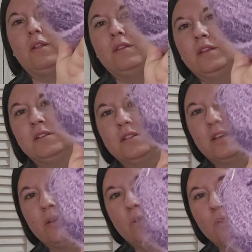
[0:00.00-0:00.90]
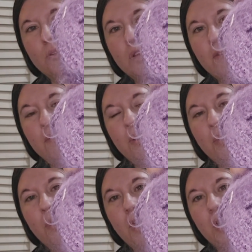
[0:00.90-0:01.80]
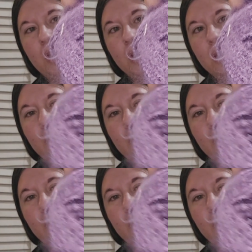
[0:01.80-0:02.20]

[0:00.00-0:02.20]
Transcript: These look old. I have no idea